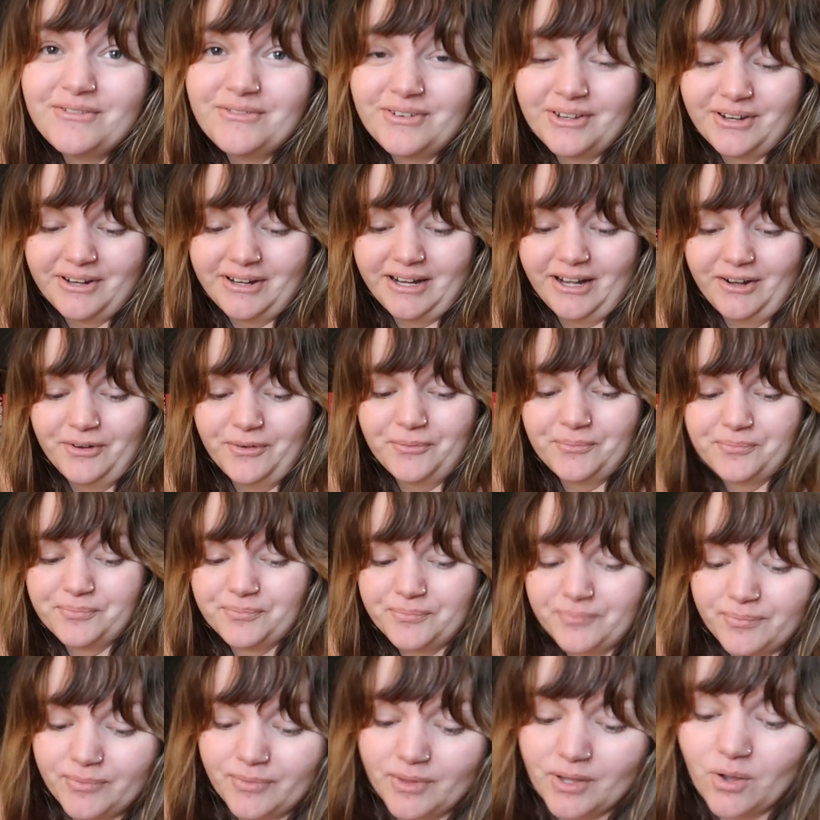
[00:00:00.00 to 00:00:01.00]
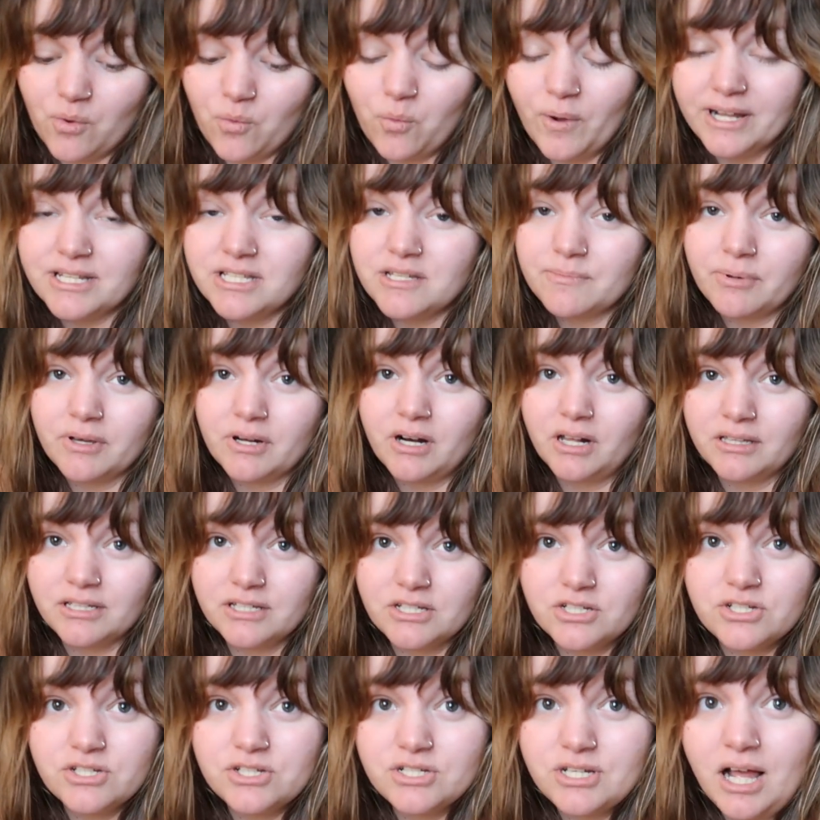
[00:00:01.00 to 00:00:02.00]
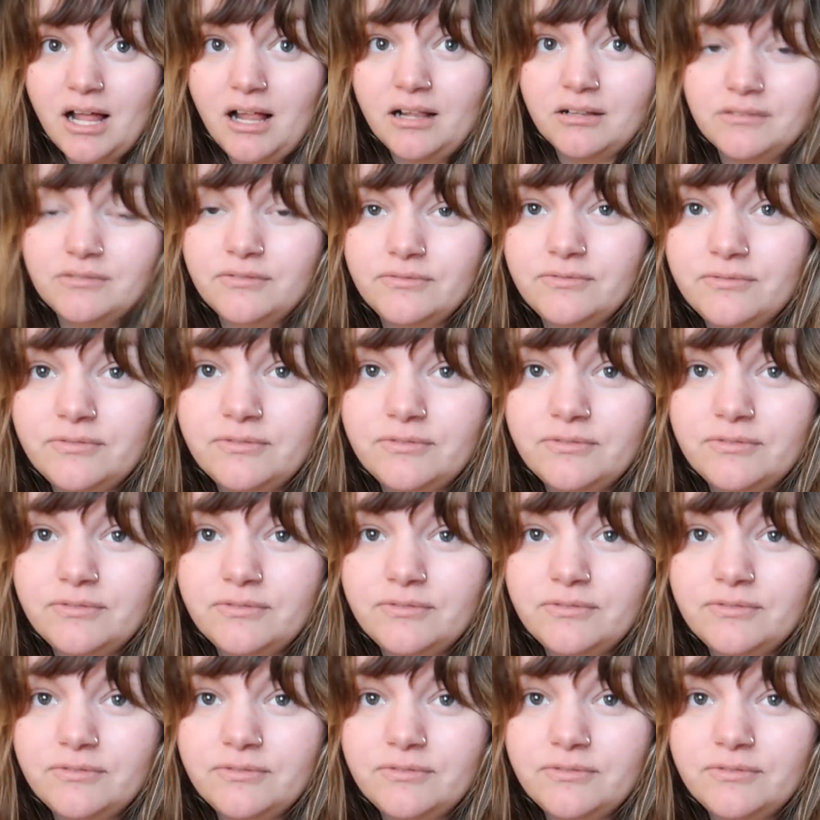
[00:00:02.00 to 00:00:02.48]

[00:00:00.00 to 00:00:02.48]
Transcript: to figure out what to put on the shelf.